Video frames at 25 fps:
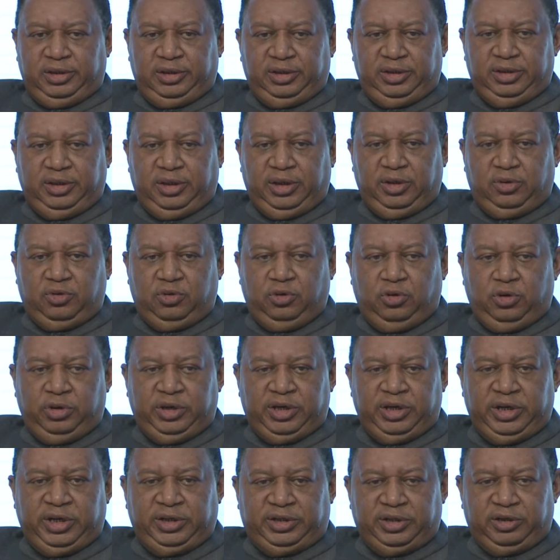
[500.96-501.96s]
in a
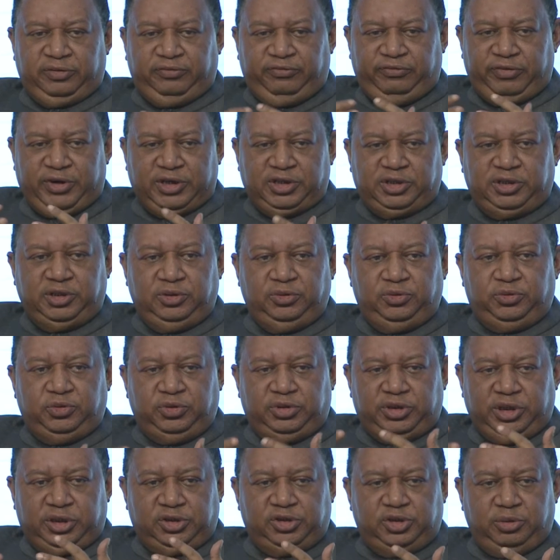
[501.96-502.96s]
coordinated fashion, to
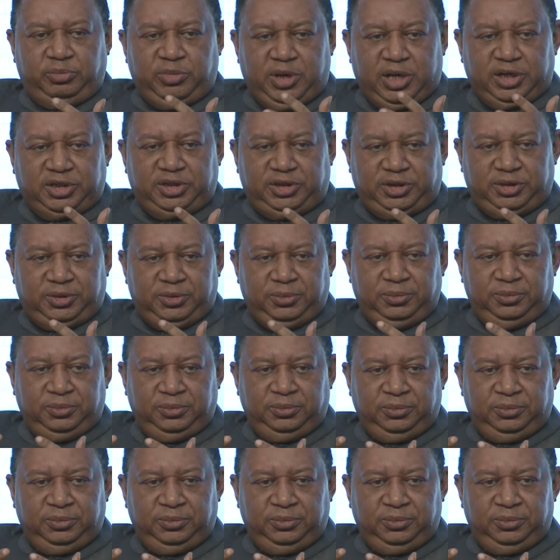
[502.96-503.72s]
take some action.